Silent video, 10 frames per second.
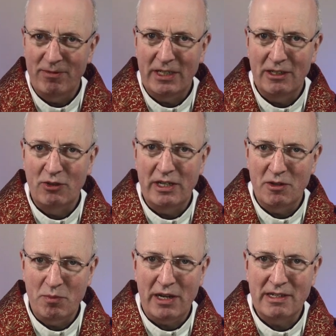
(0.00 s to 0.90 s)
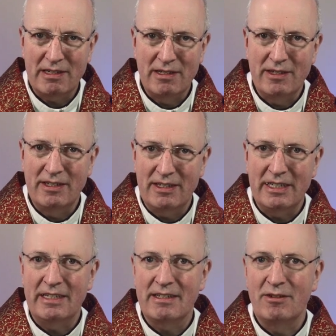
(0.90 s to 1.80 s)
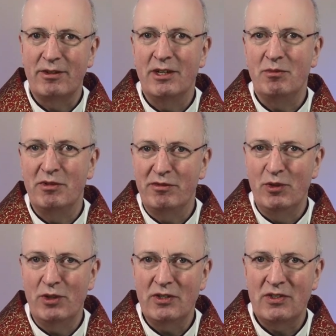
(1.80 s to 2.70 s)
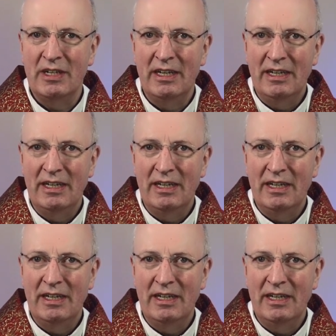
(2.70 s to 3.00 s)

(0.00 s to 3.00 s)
in the great apostles and saints that have gone before us,